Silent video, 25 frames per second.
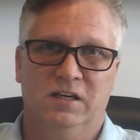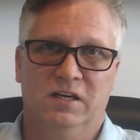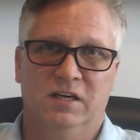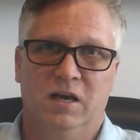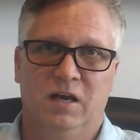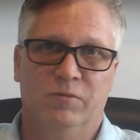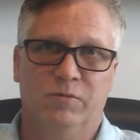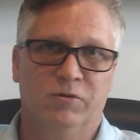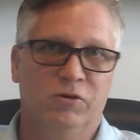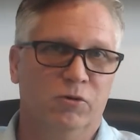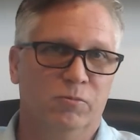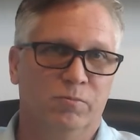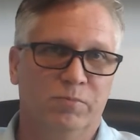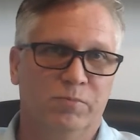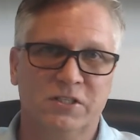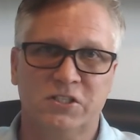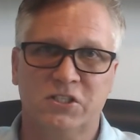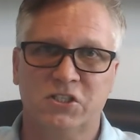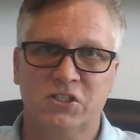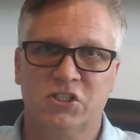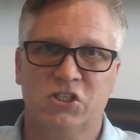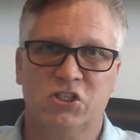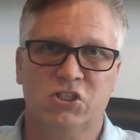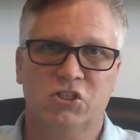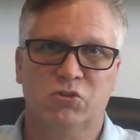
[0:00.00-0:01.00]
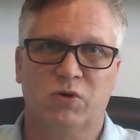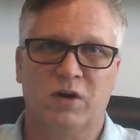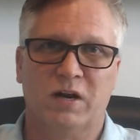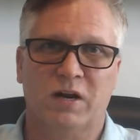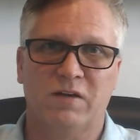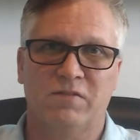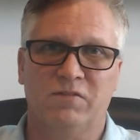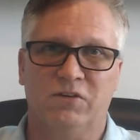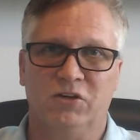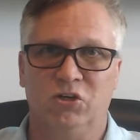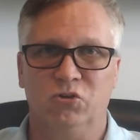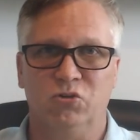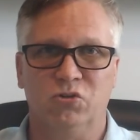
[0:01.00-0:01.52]
And when your business is
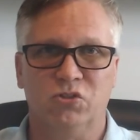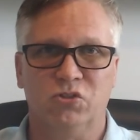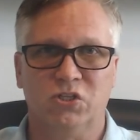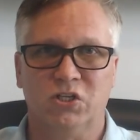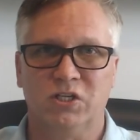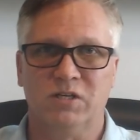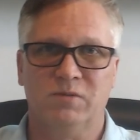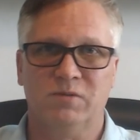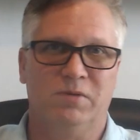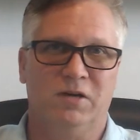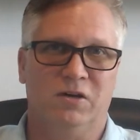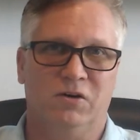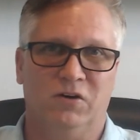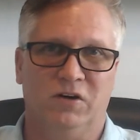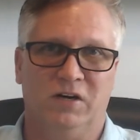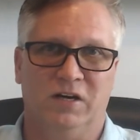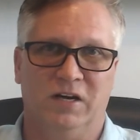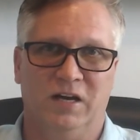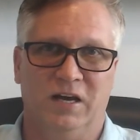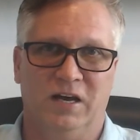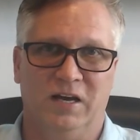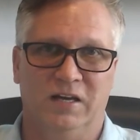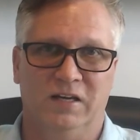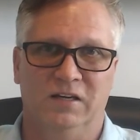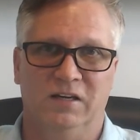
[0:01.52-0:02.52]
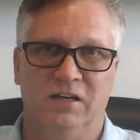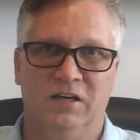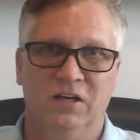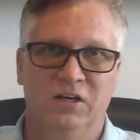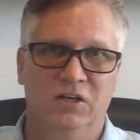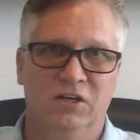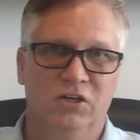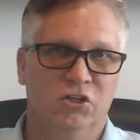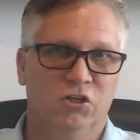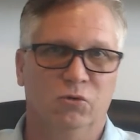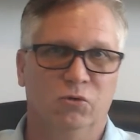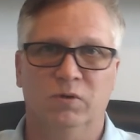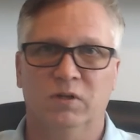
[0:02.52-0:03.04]
thriving, you sleep better at night.
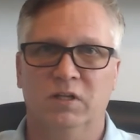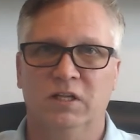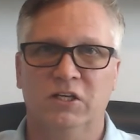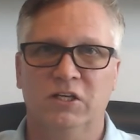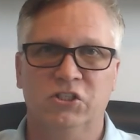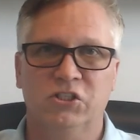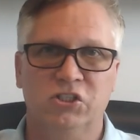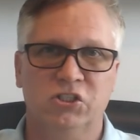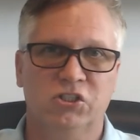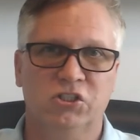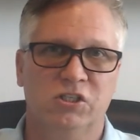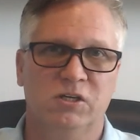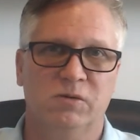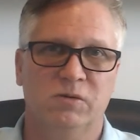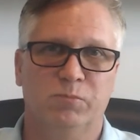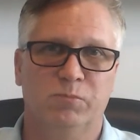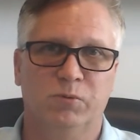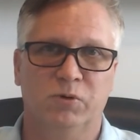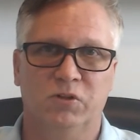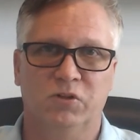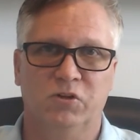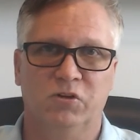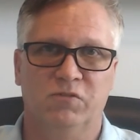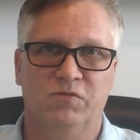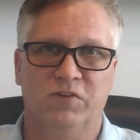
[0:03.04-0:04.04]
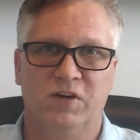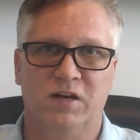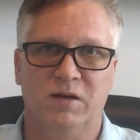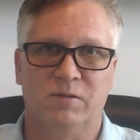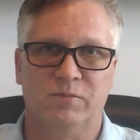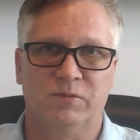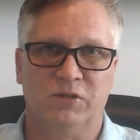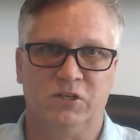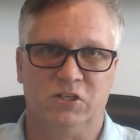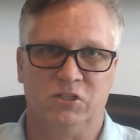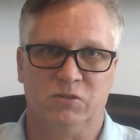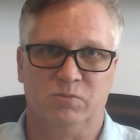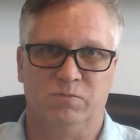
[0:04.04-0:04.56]
Your relationship with your
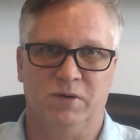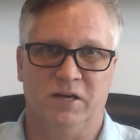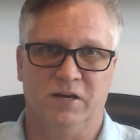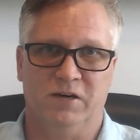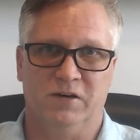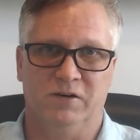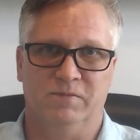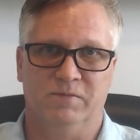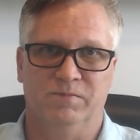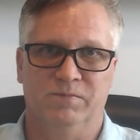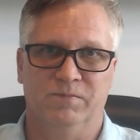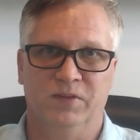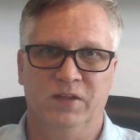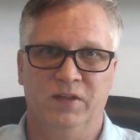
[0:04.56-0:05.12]
family is better.